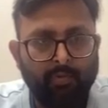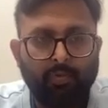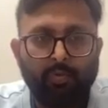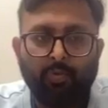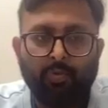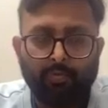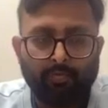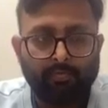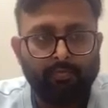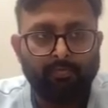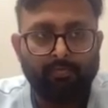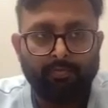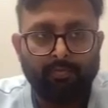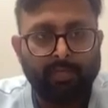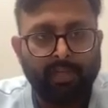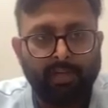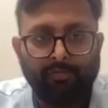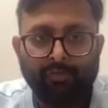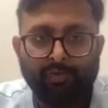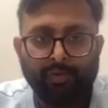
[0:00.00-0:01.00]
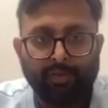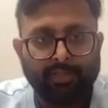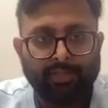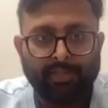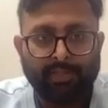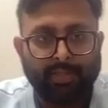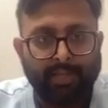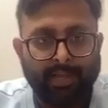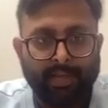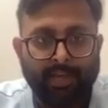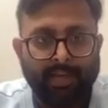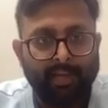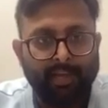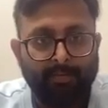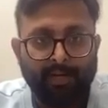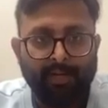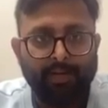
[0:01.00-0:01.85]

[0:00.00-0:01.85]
IGIDR, I was waiting.